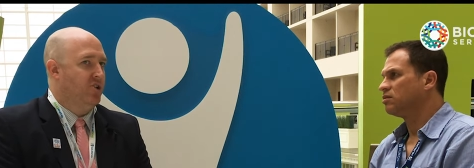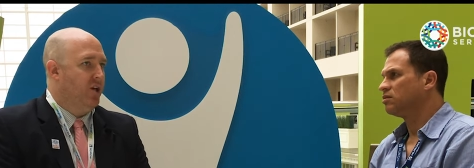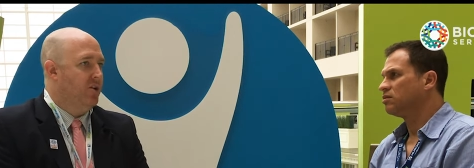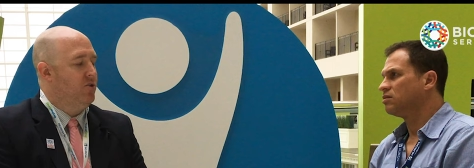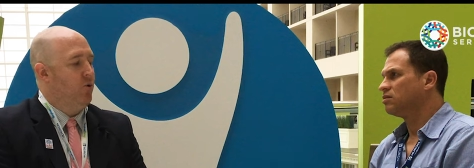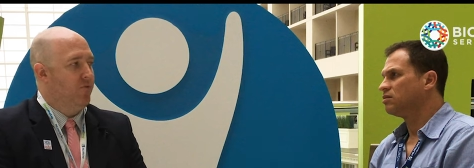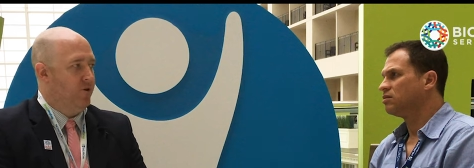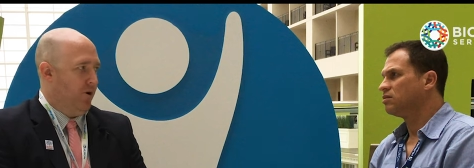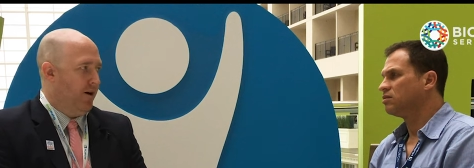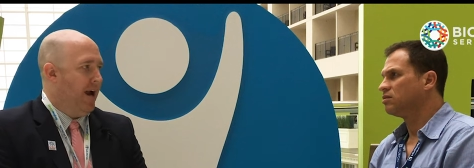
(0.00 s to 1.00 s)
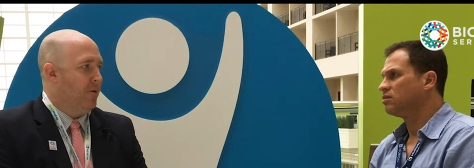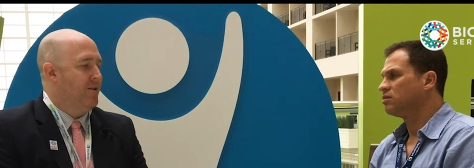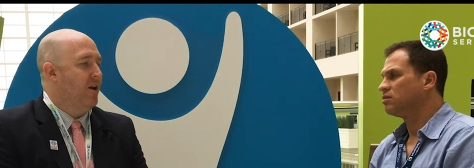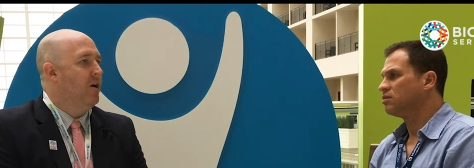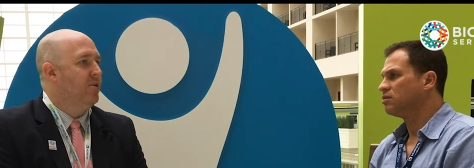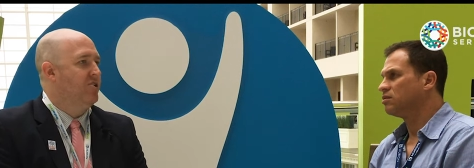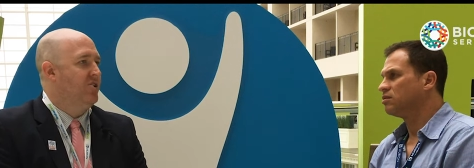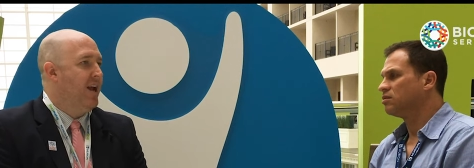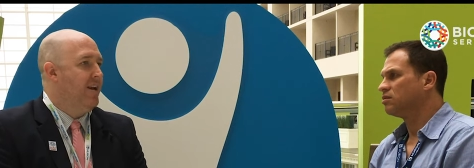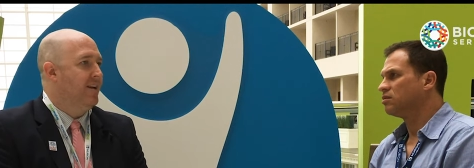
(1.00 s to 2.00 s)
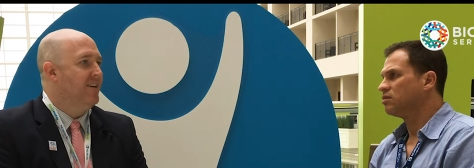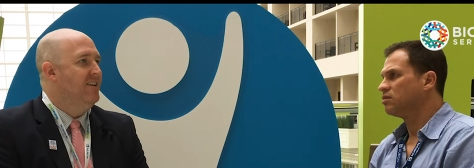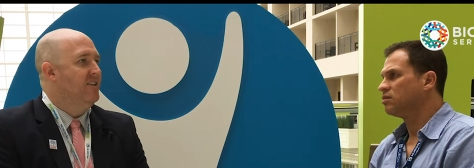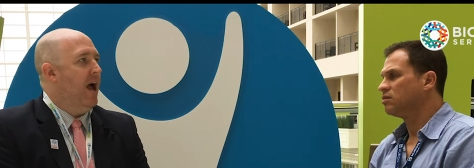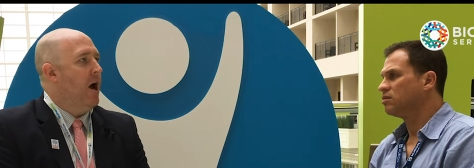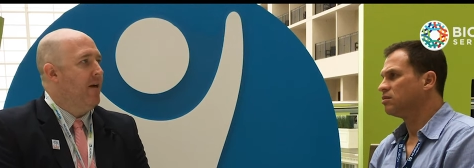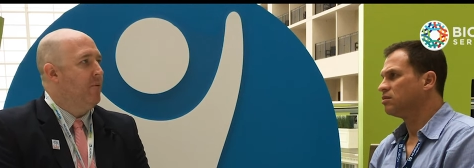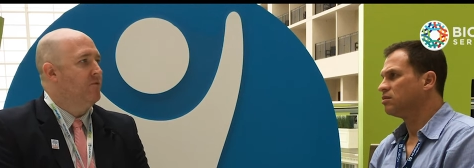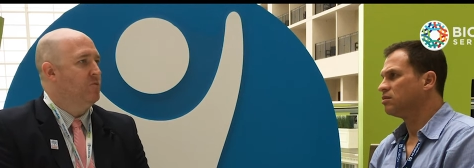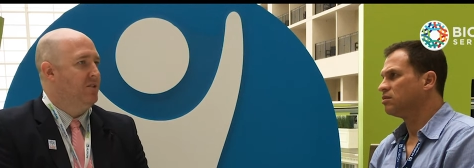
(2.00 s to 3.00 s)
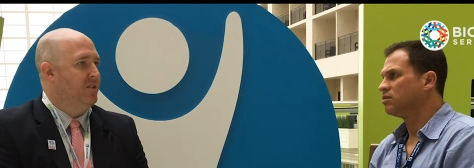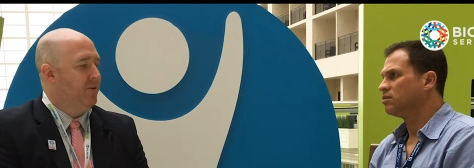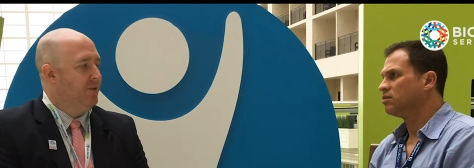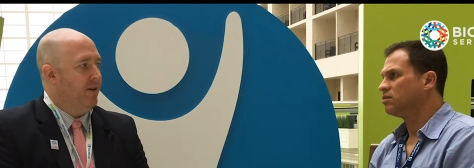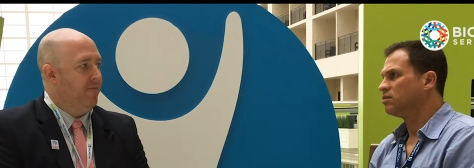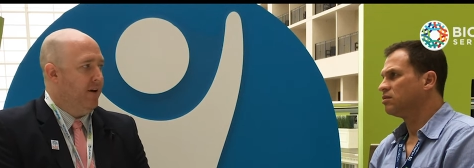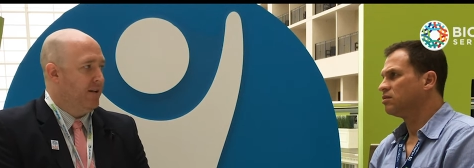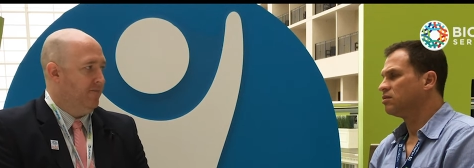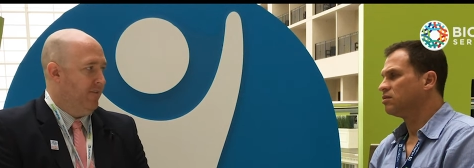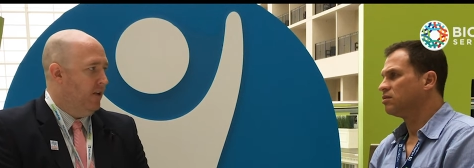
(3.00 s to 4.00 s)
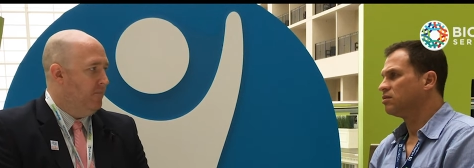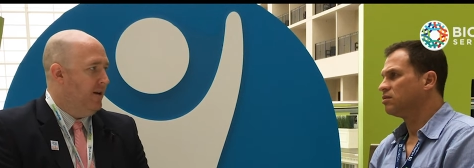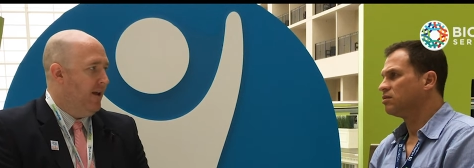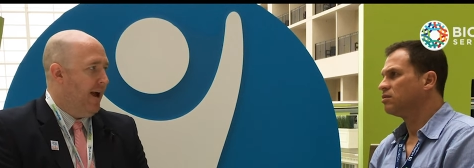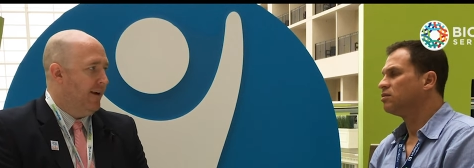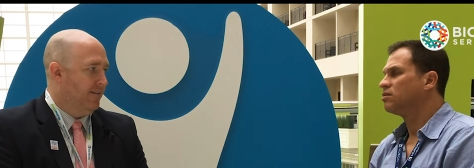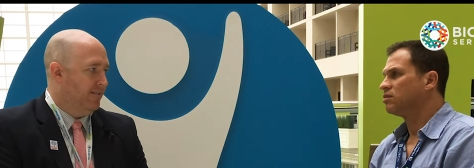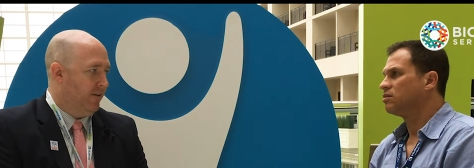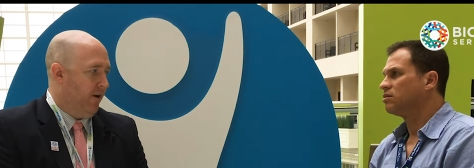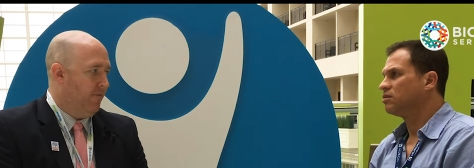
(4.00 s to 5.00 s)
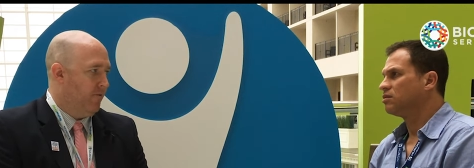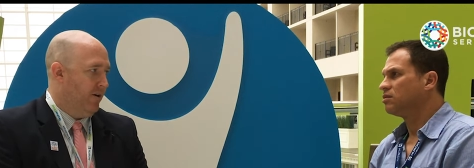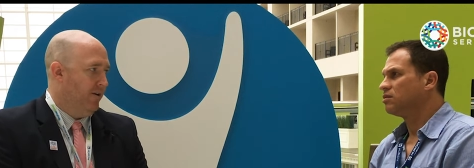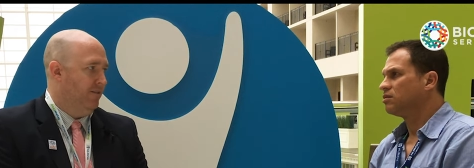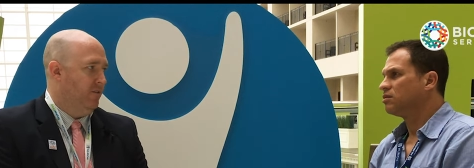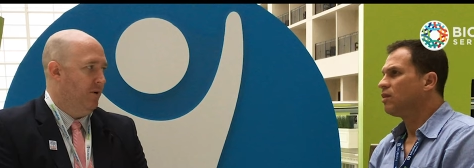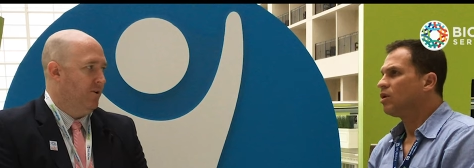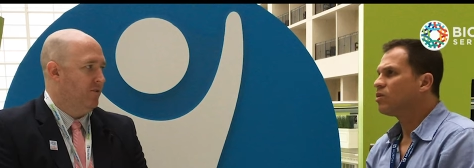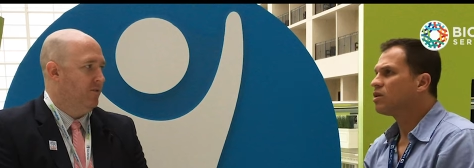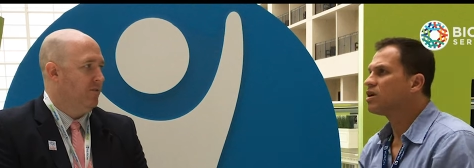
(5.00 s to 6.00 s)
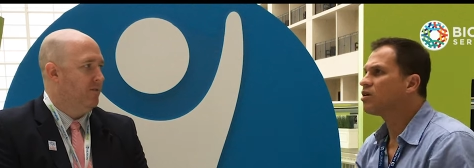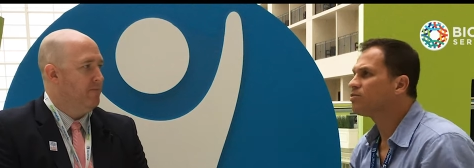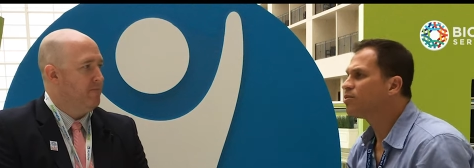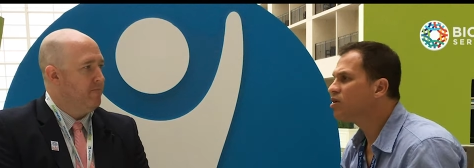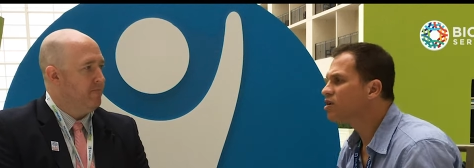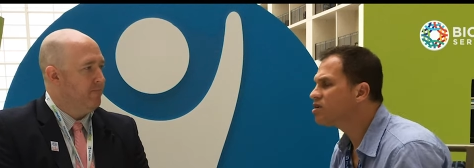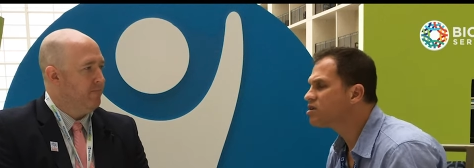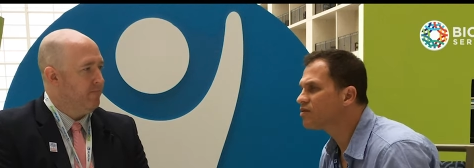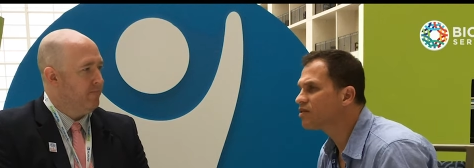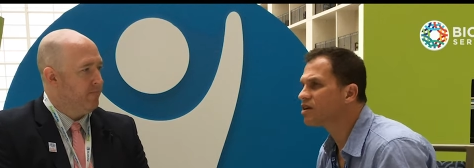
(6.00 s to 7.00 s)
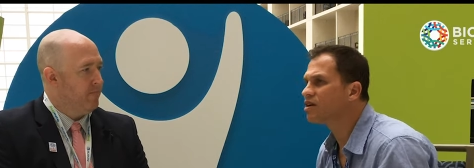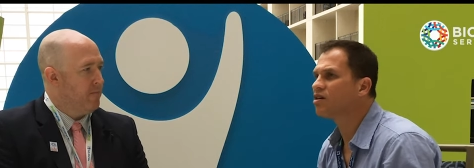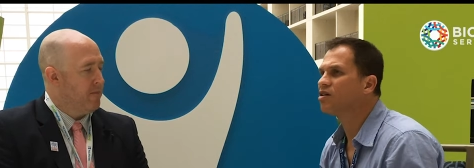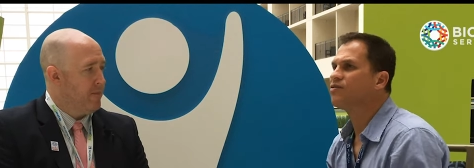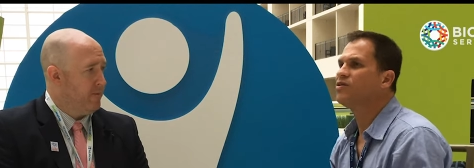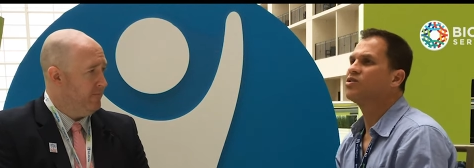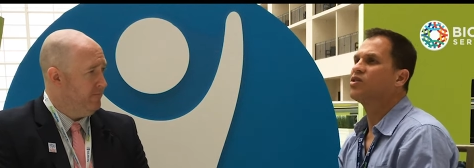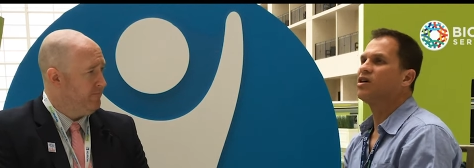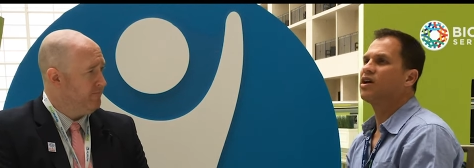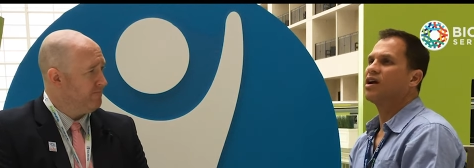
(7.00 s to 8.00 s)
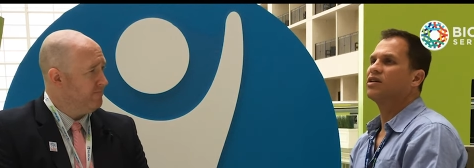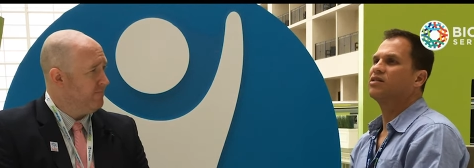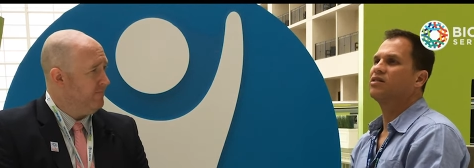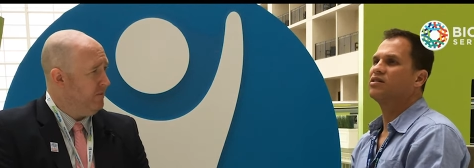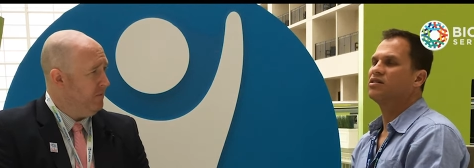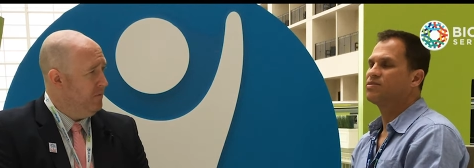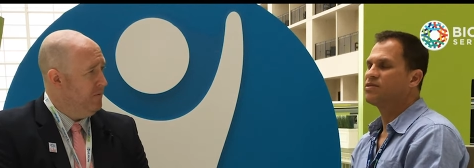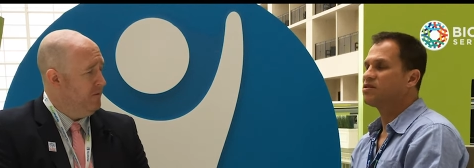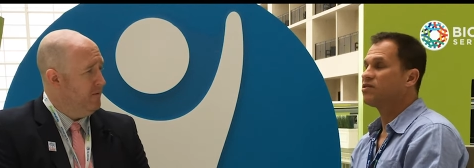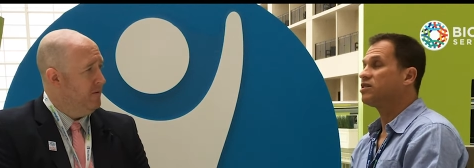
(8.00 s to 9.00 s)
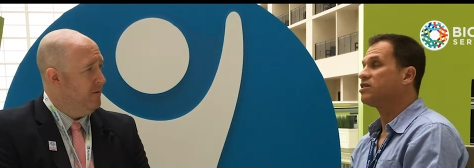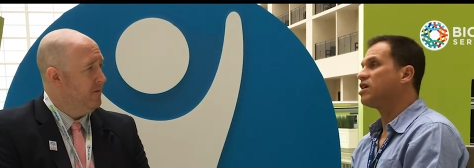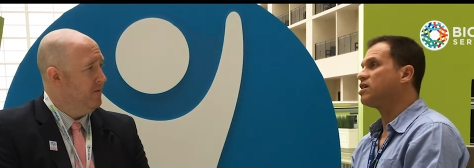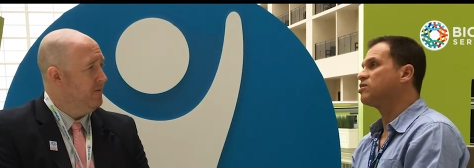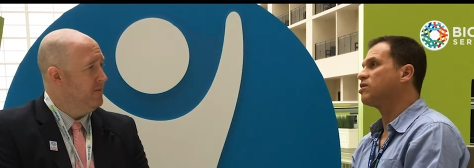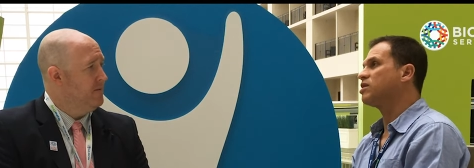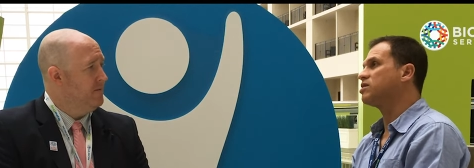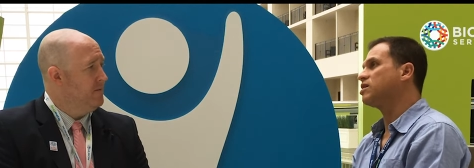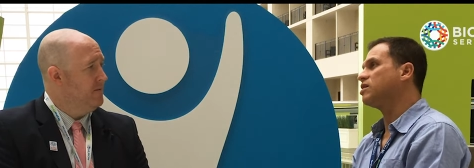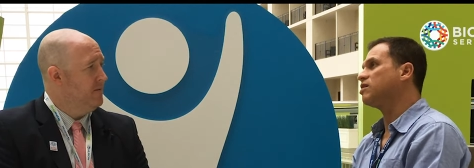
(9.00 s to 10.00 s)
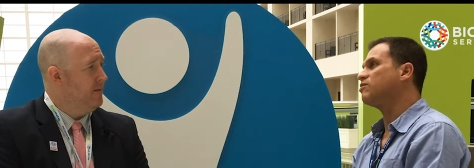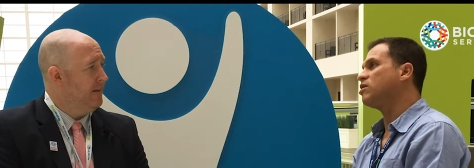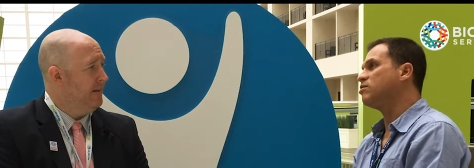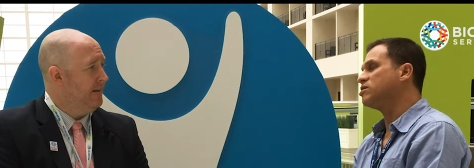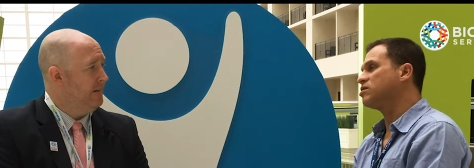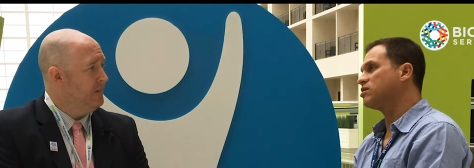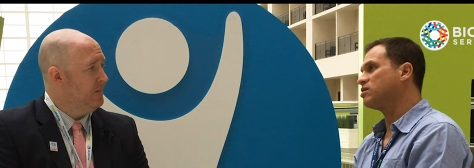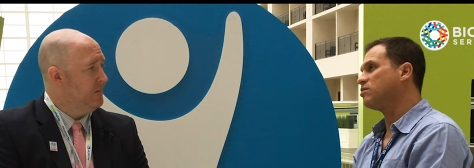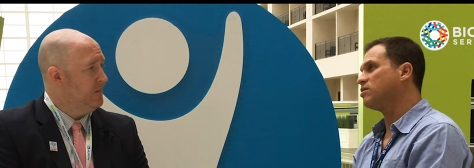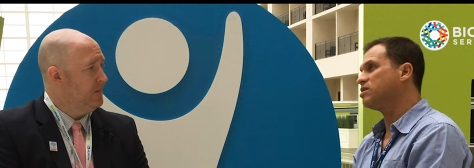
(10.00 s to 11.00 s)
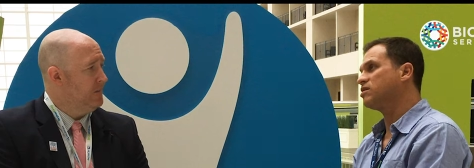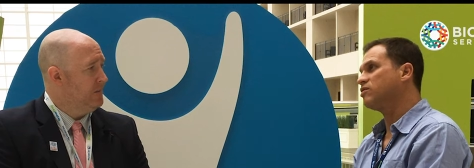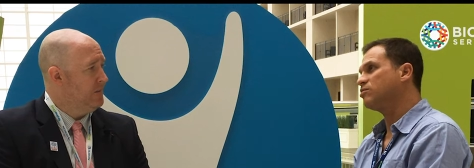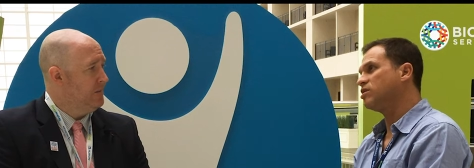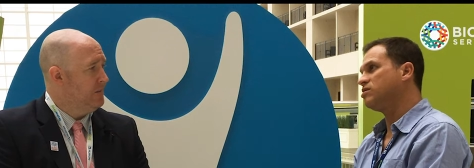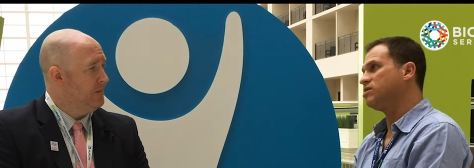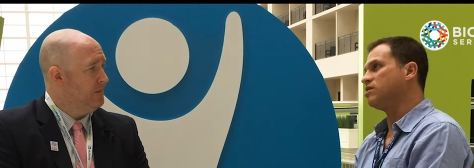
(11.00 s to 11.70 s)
Speaker 1: changes to the Orphan Drug Act without understanding how that will specifically affect development and access to care for rare disease patients.
Speaker 2: Well, now, opponents of the Orphan Drug Act, specifically the tax credit, say that pharmaceutical companies have abused